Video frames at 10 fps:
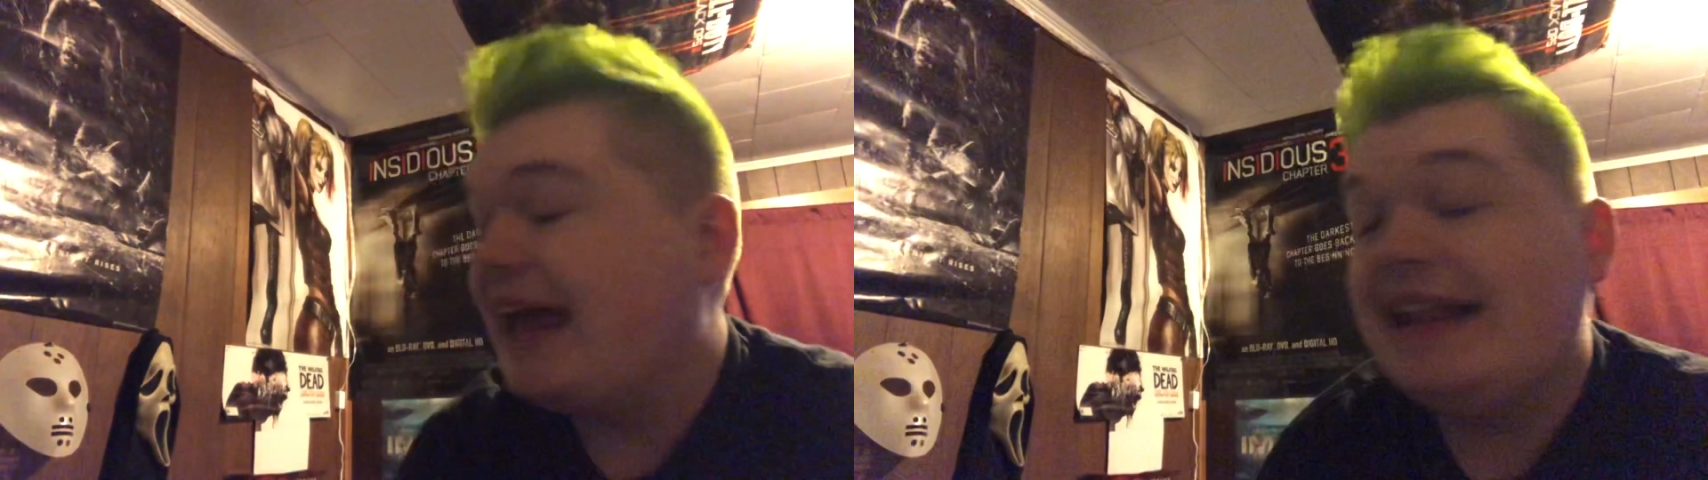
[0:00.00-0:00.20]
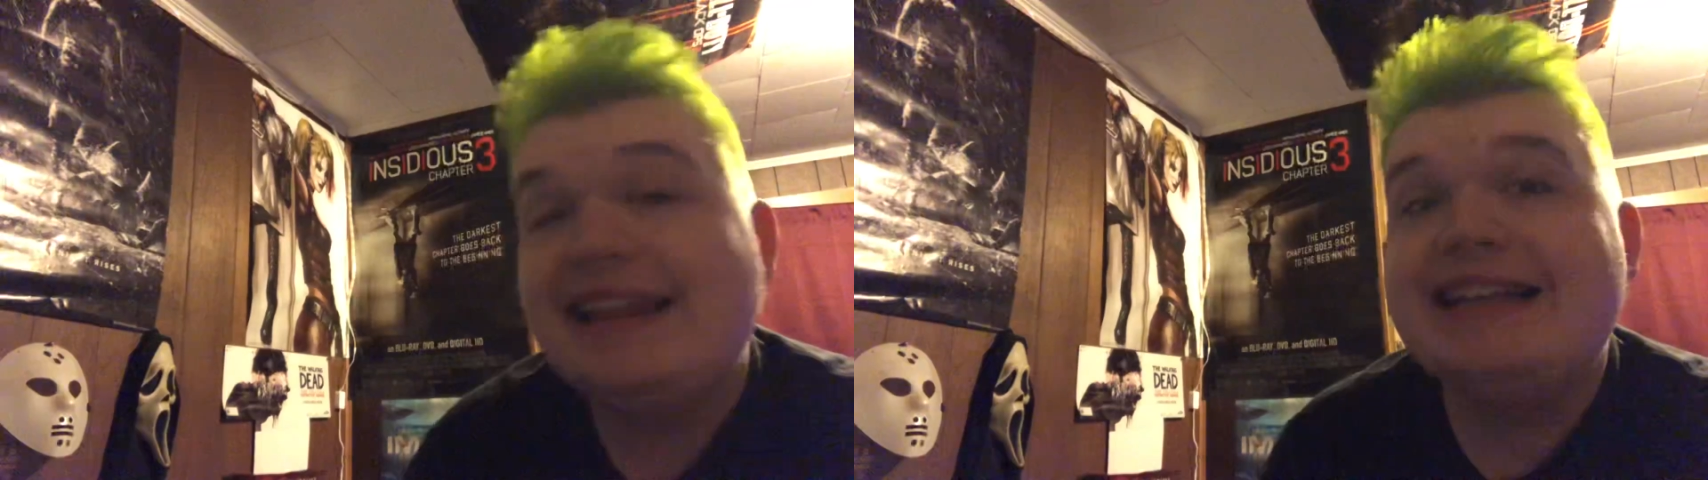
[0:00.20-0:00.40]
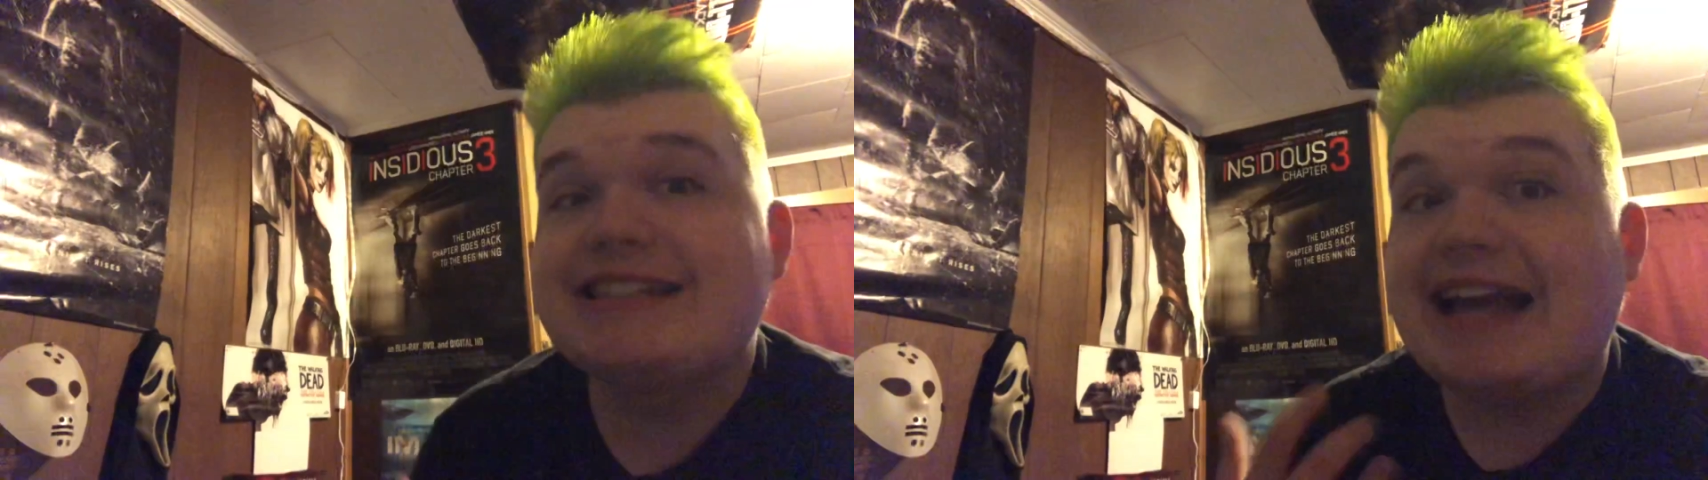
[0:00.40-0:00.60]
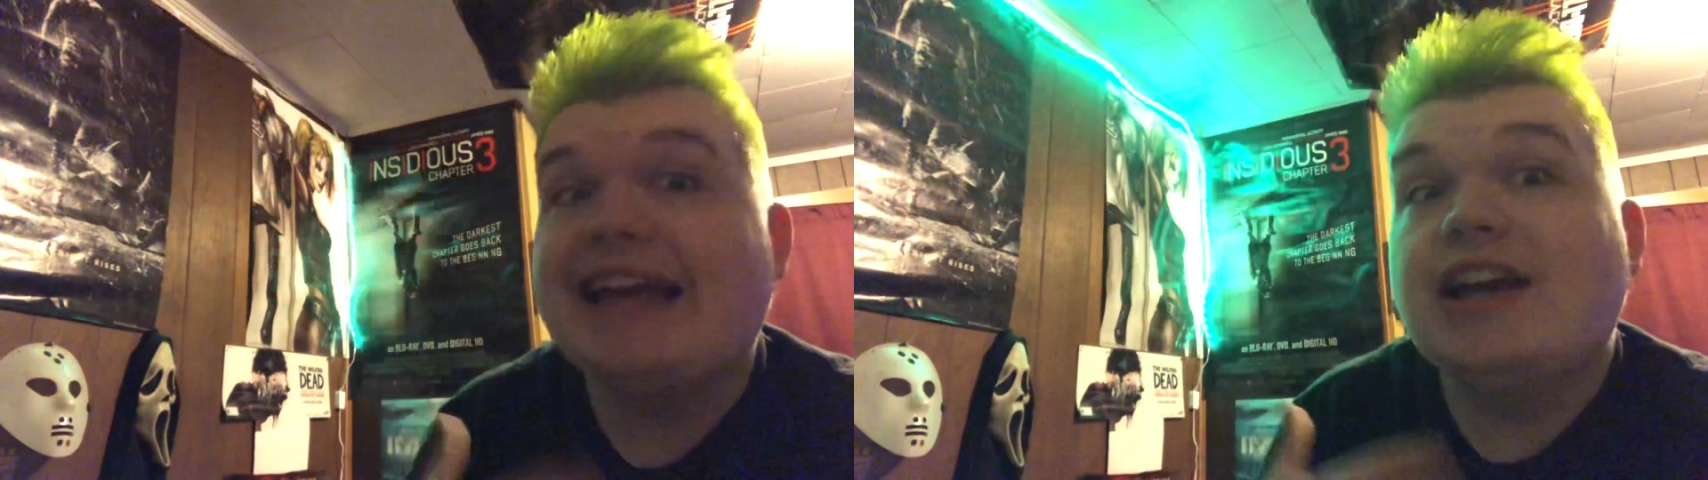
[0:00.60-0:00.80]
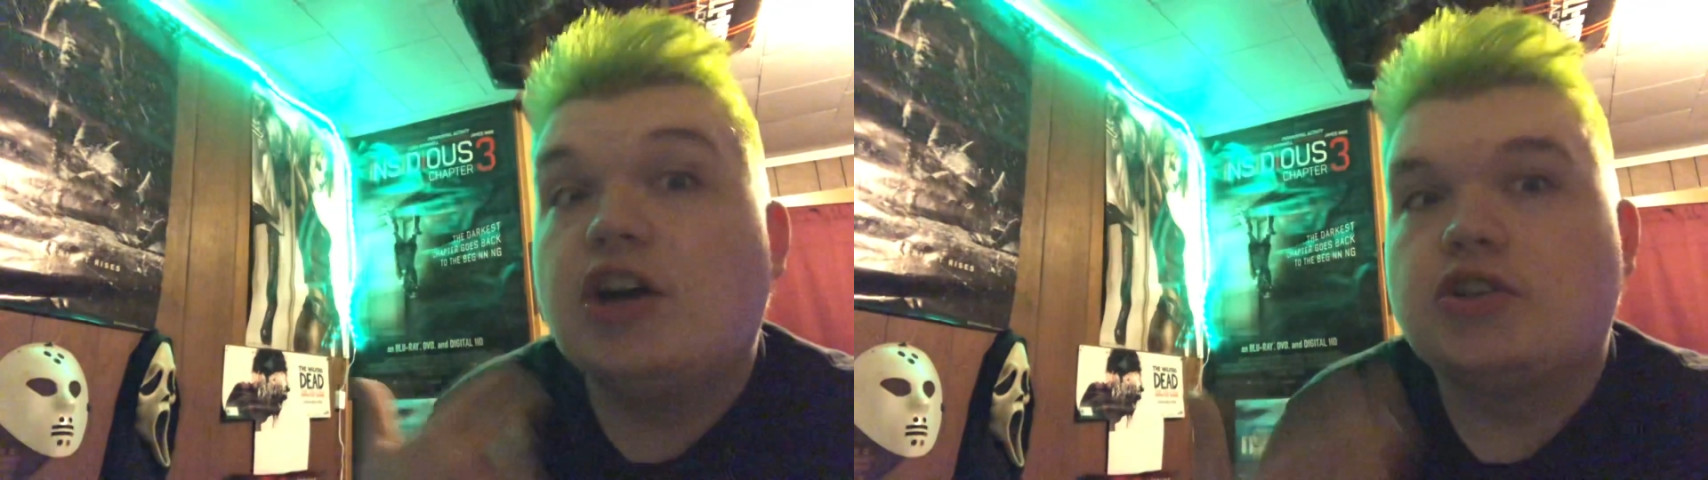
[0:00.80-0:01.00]
at least I
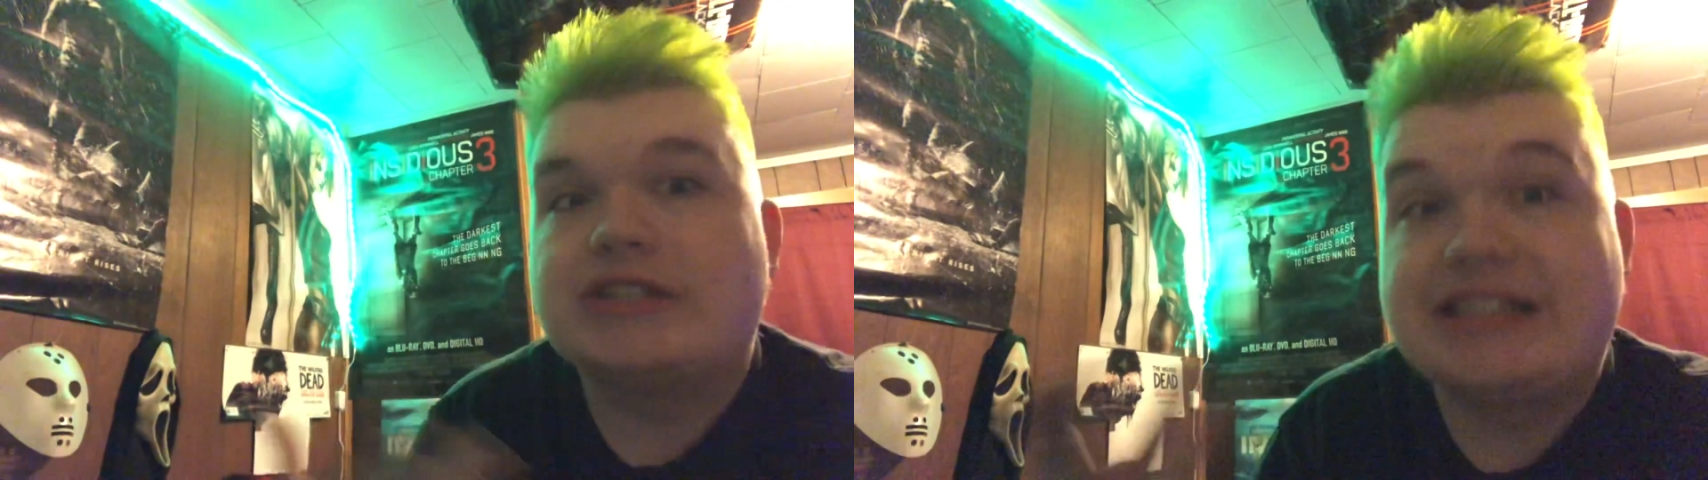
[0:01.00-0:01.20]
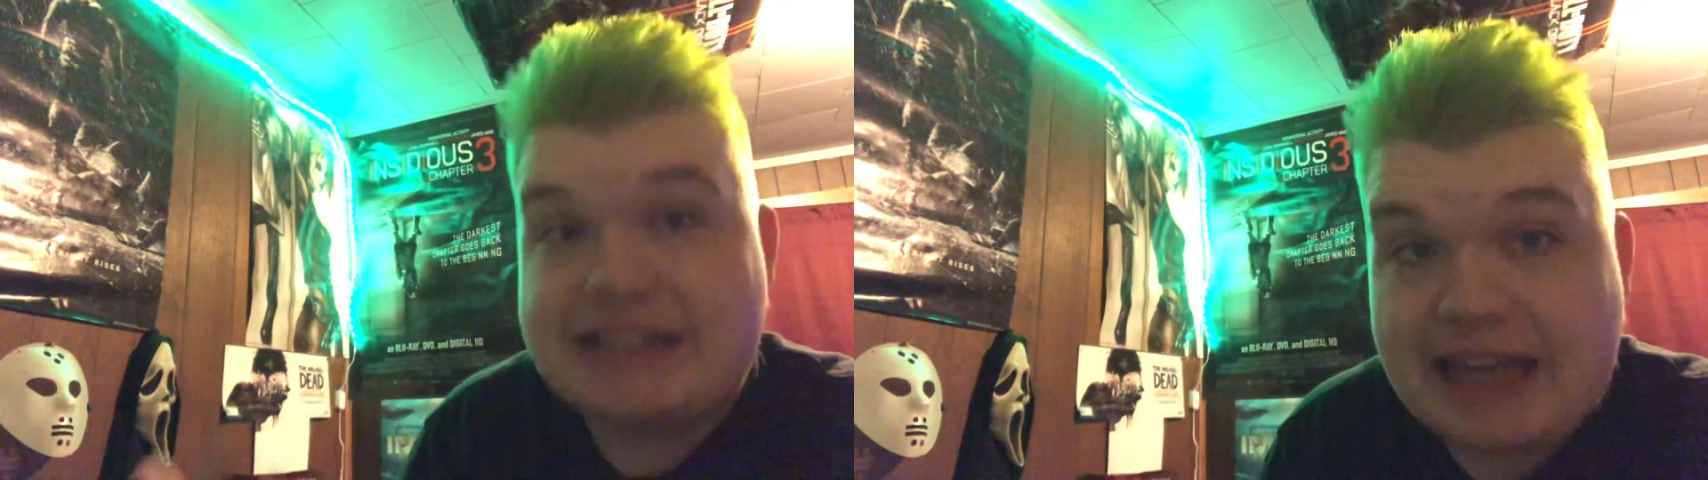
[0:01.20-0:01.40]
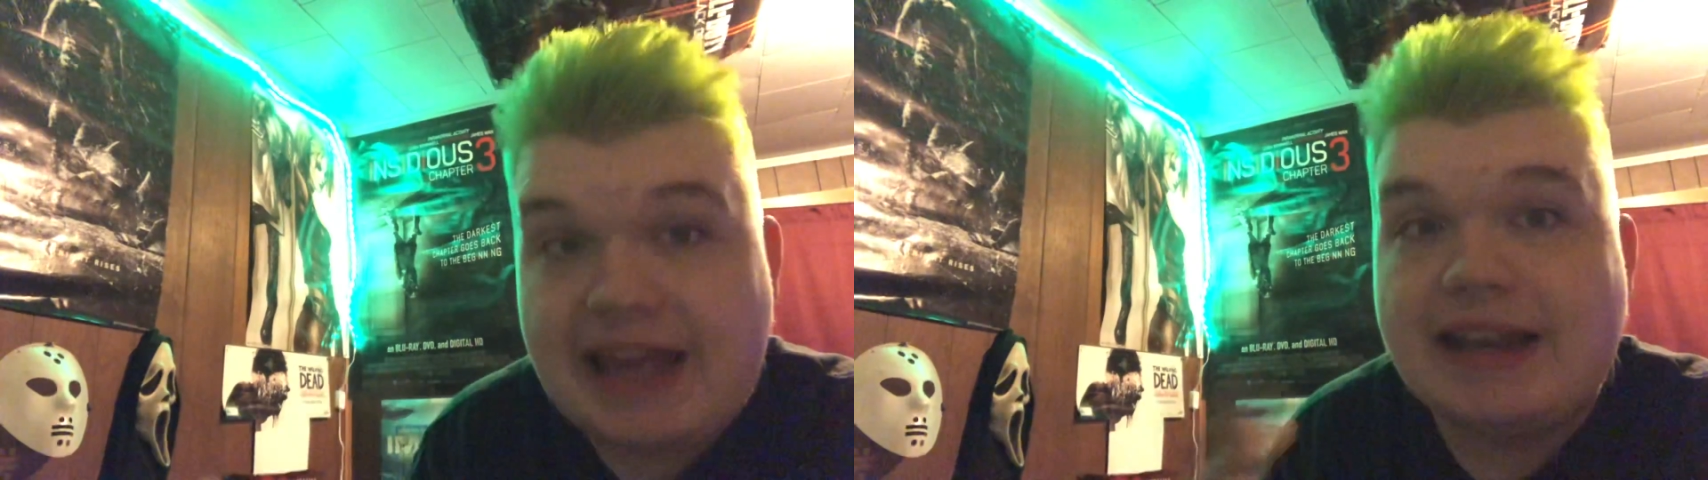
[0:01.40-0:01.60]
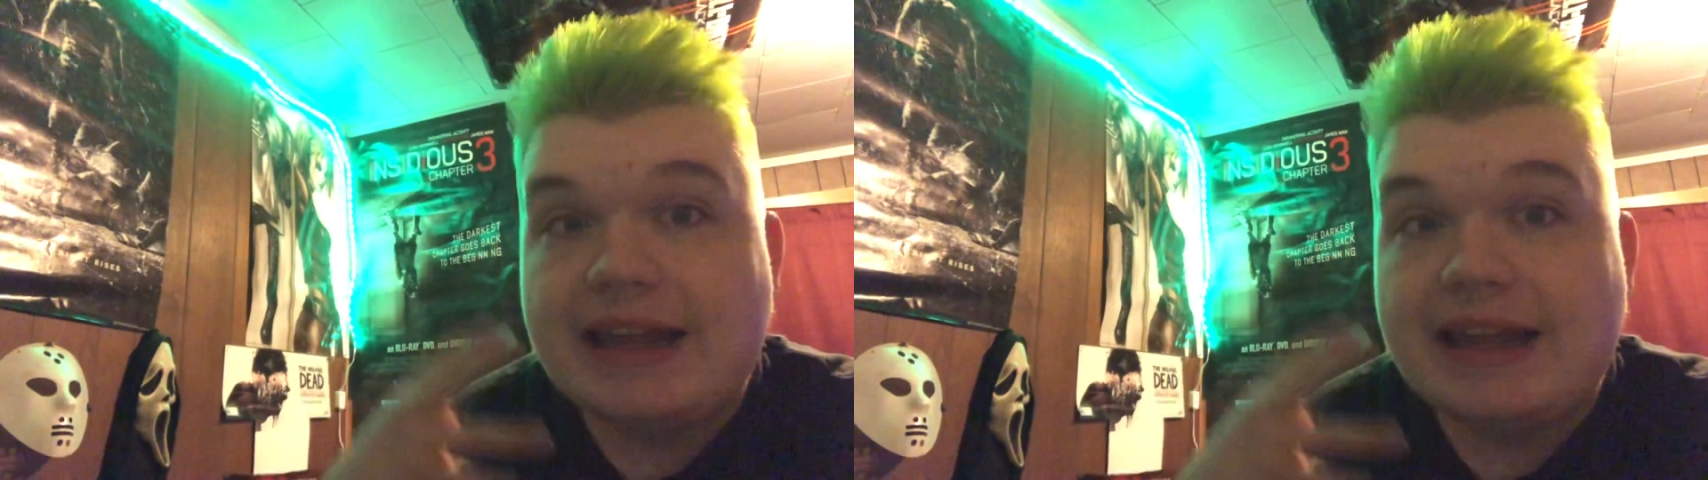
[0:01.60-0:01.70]
understand